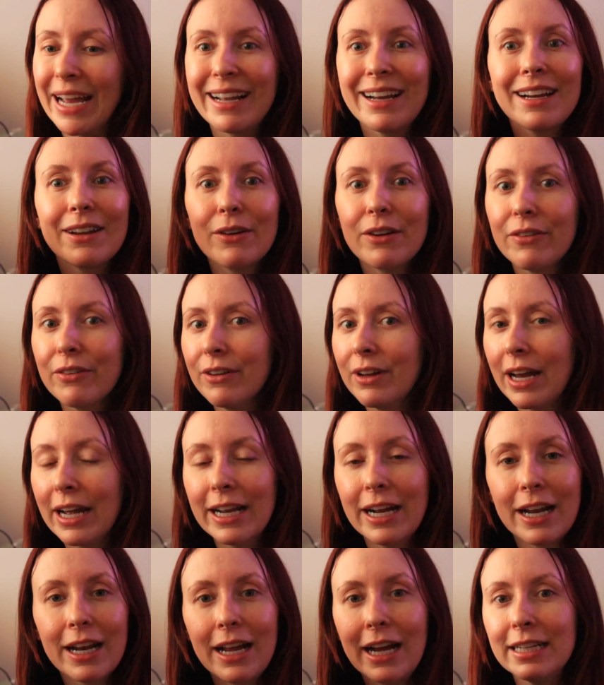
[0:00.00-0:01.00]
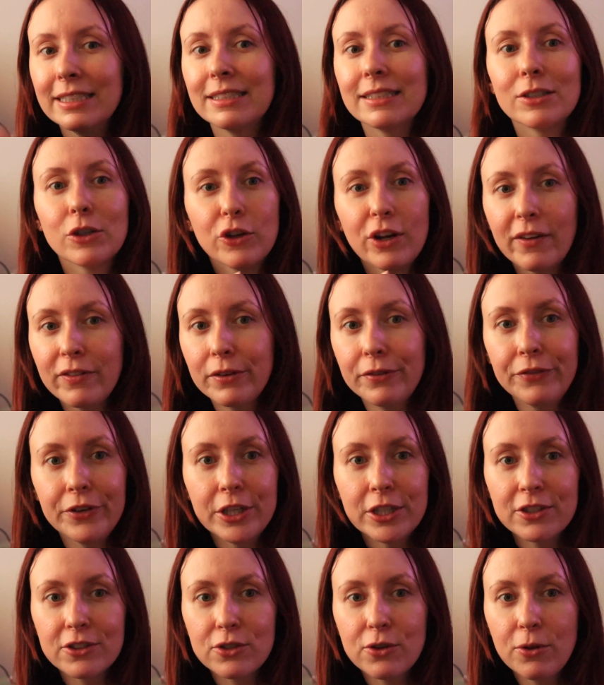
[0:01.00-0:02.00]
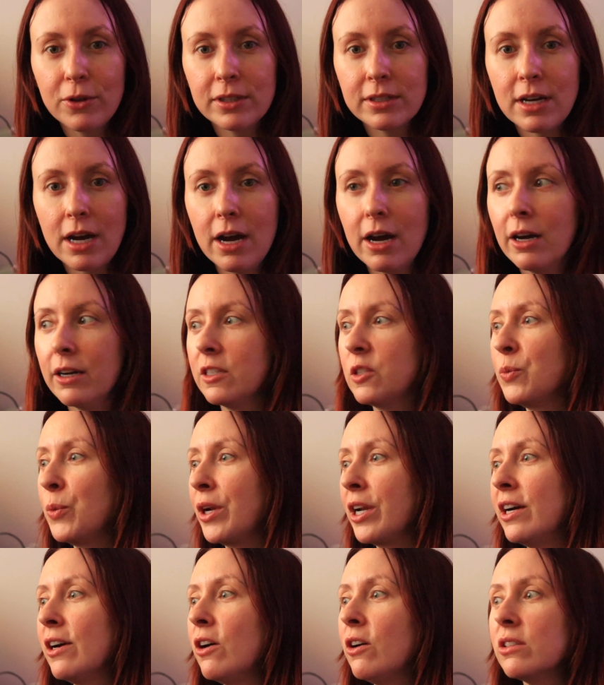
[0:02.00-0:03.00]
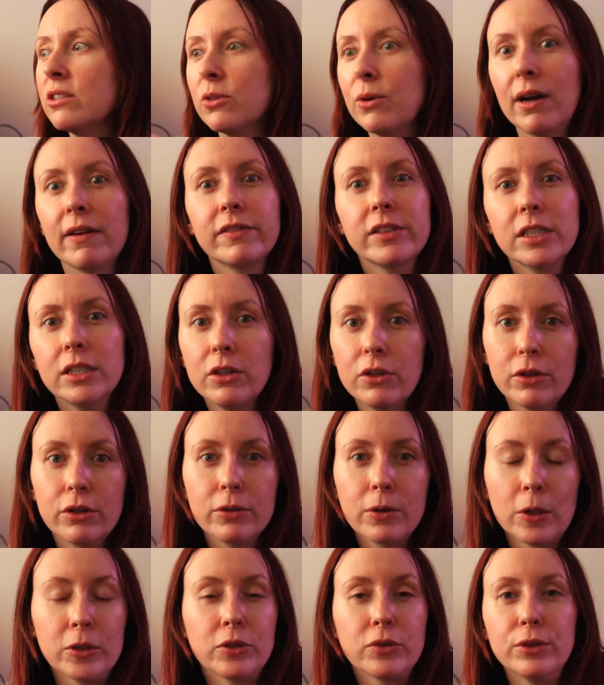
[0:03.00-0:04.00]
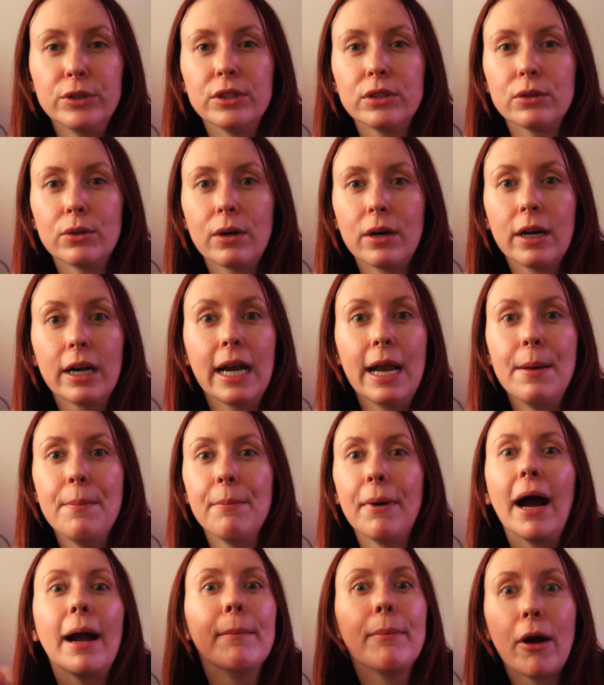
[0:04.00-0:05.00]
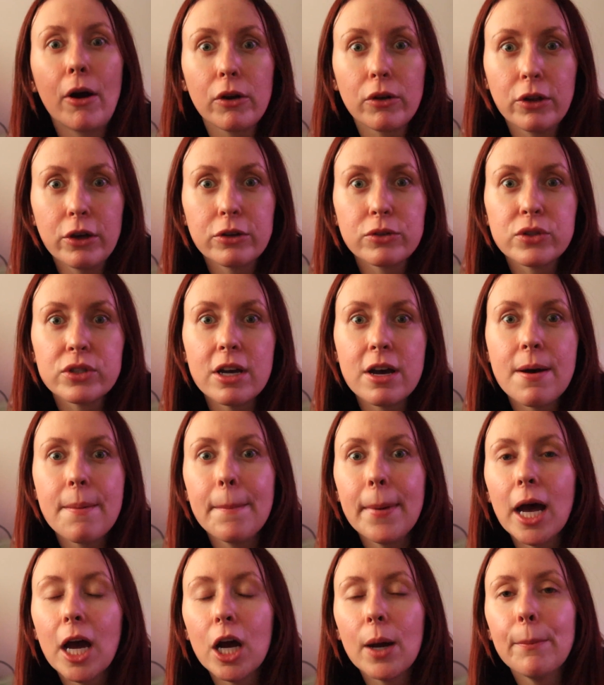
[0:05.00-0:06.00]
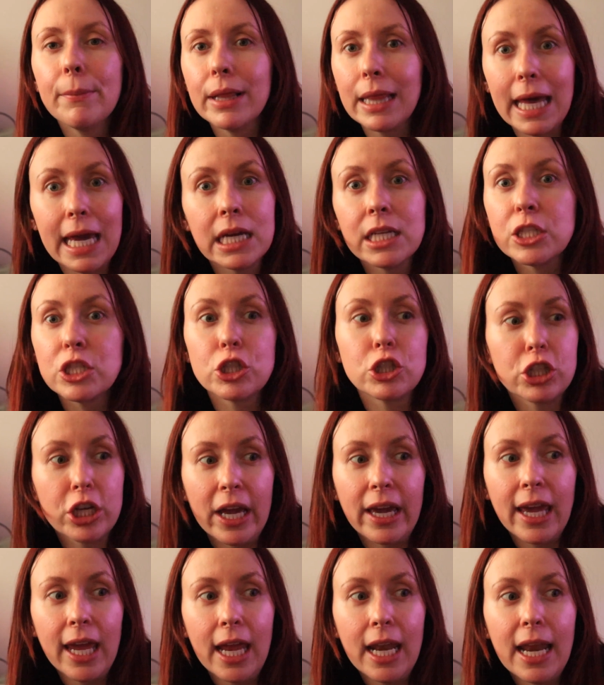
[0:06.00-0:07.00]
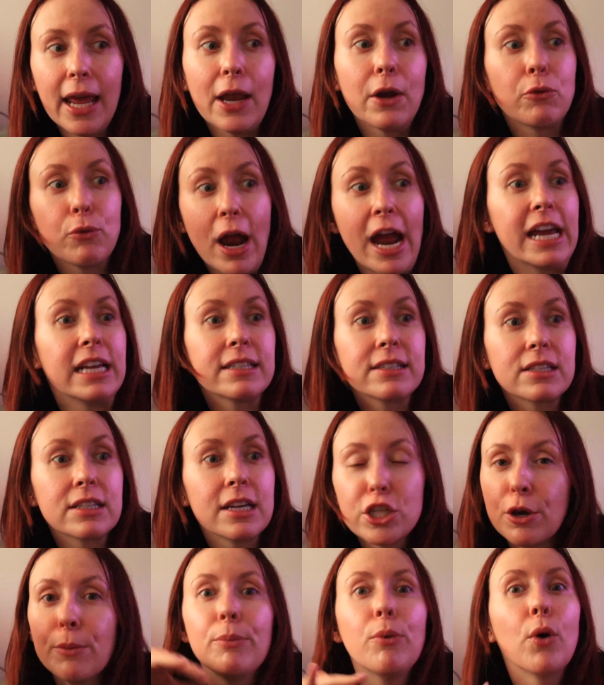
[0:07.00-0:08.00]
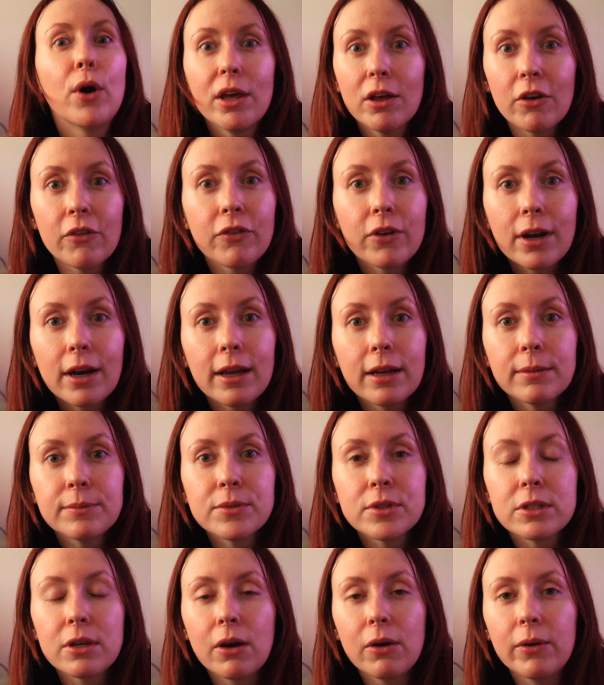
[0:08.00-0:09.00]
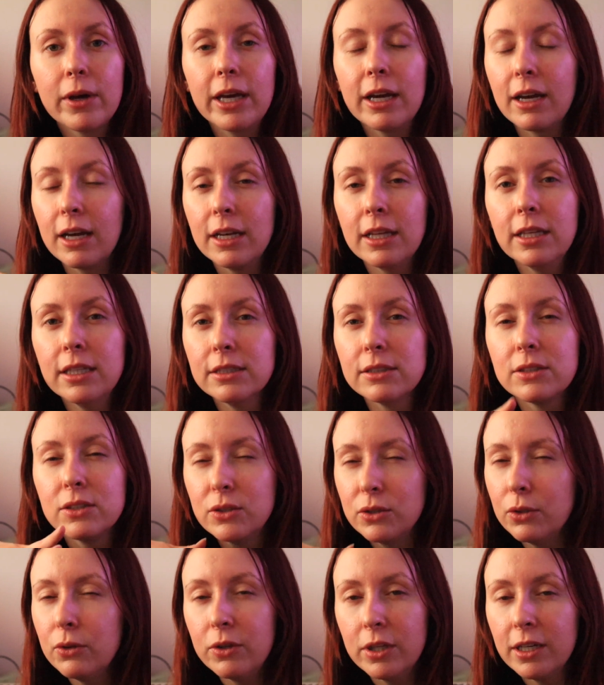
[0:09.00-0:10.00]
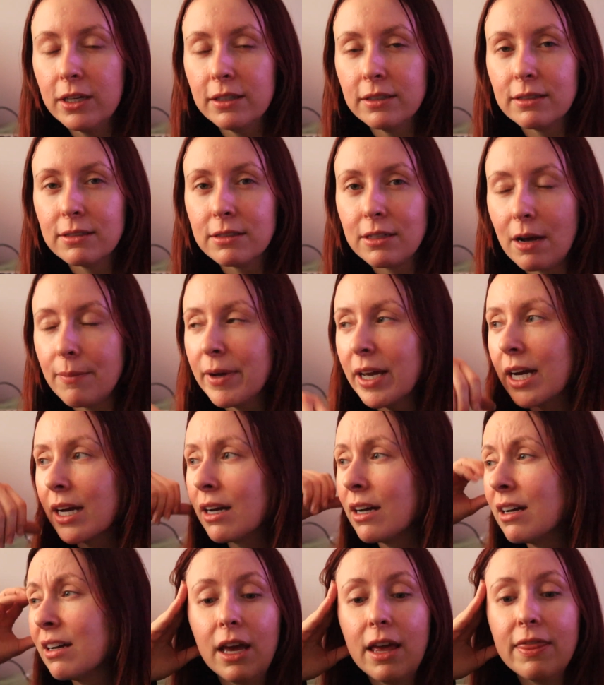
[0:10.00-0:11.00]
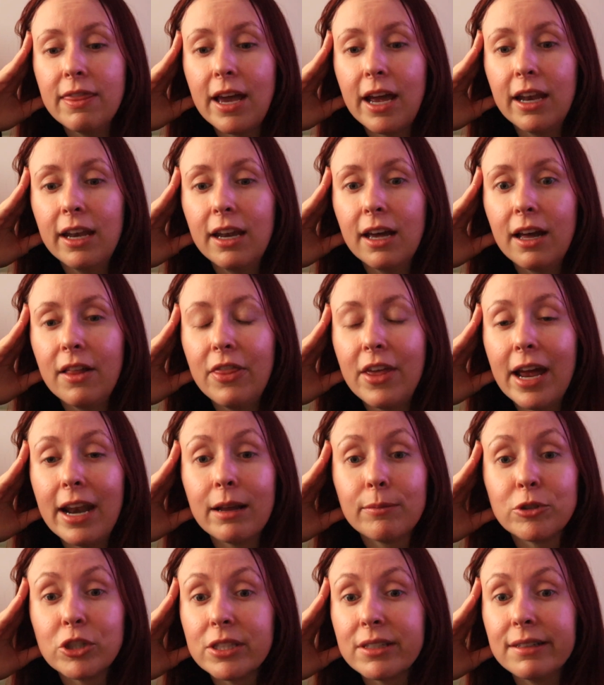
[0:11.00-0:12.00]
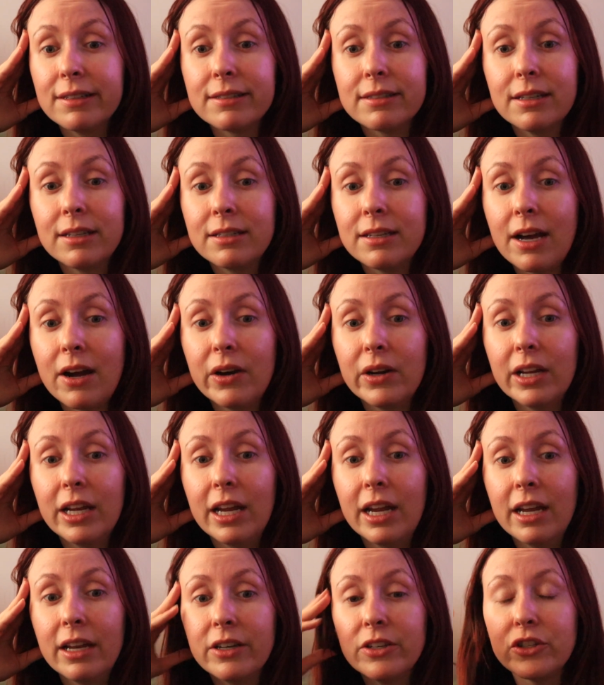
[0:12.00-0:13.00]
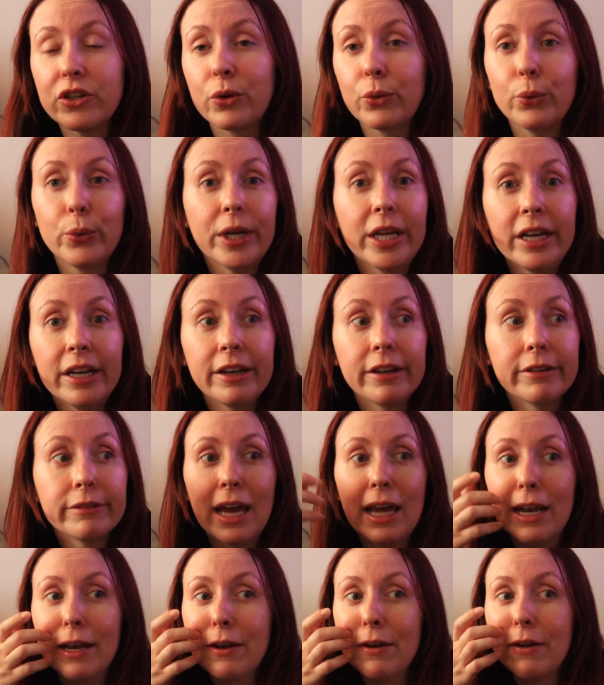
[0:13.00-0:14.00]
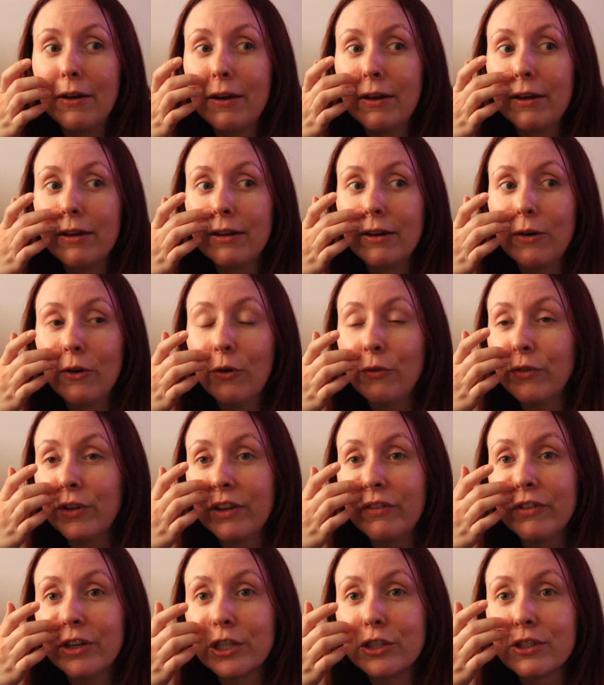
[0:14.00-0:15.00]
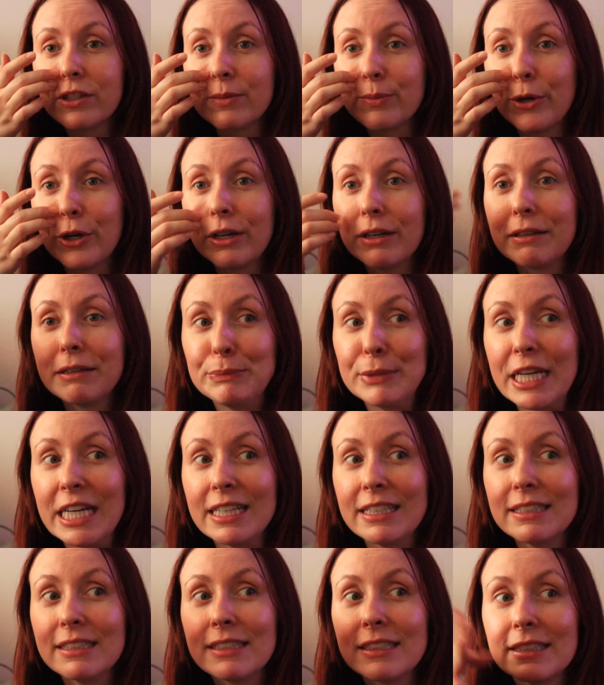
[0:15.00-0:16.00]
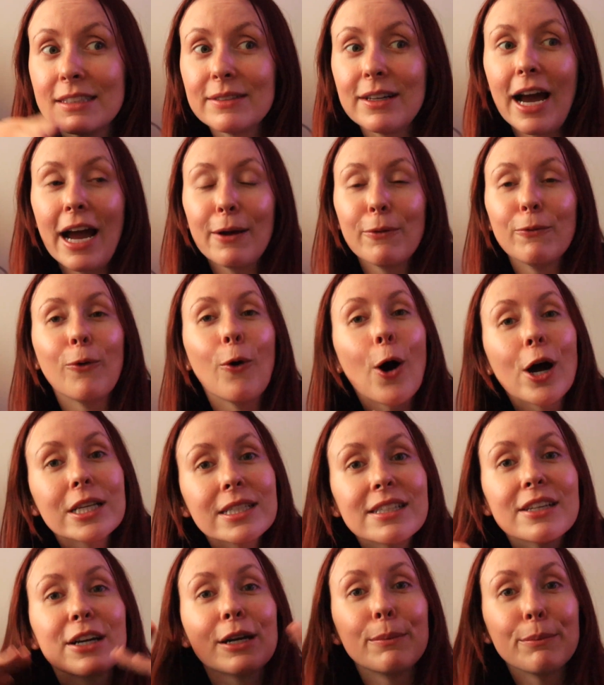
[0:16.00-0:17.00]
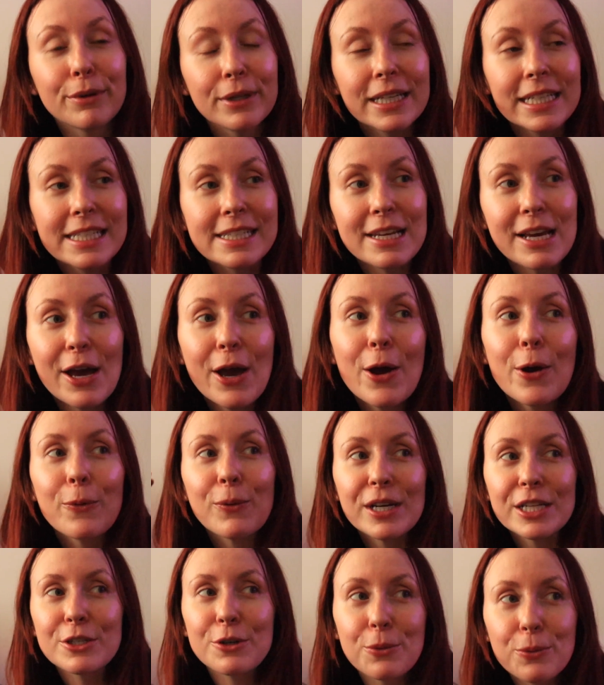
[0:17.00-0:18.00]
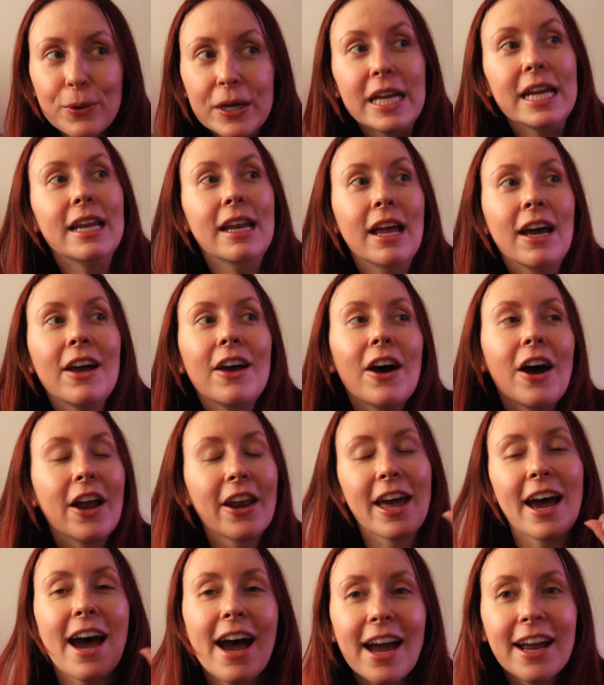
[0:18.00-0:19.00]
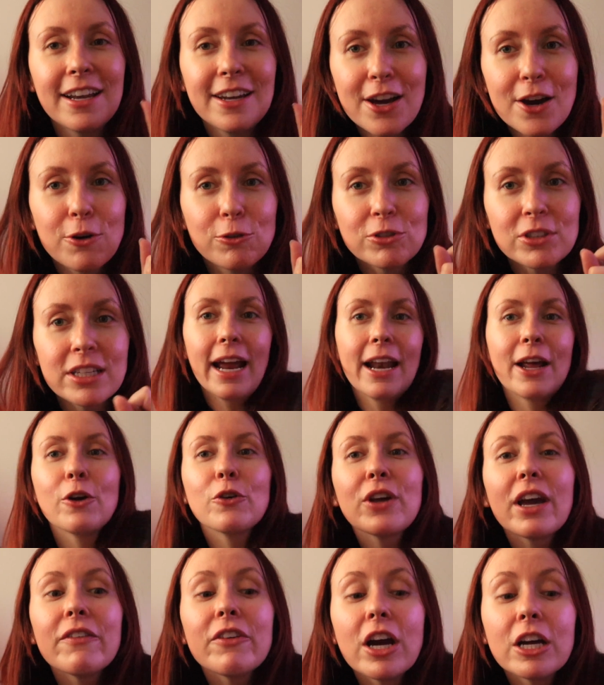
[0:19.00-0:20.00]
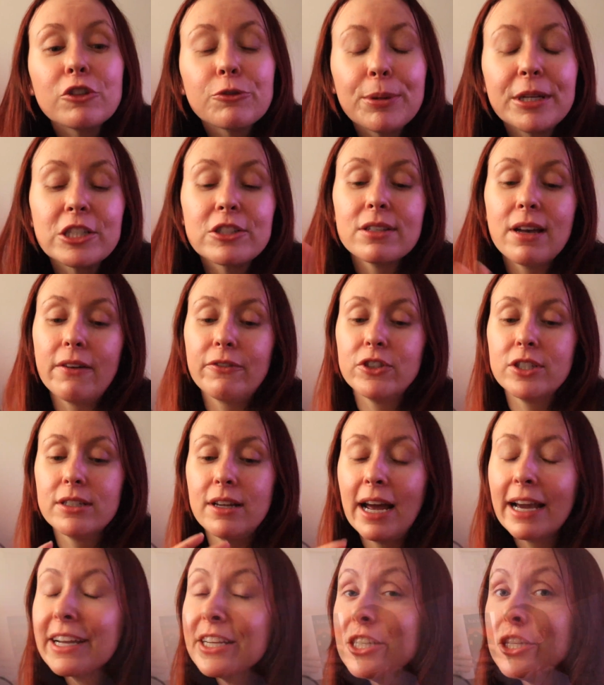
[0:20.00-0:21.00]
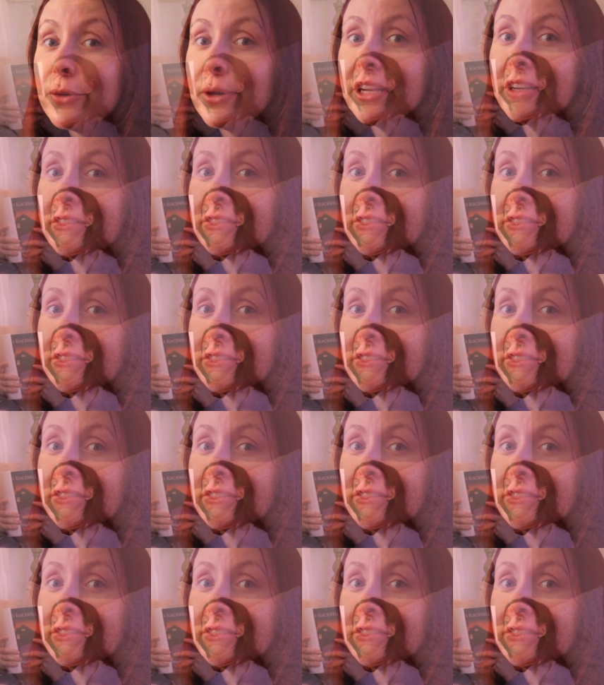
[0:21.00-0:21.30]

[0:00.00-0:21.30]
I still have to finish Stolen Tongues, but I also have to go to the grocery store and buy Barlow some bland chicken and rice to boil for him so it can soothe his stomach. And then I'm just gonna sit down and read and hopefully finish this book because I want to complete Winterween on a high note, and I only have 100 pages left. I can do it.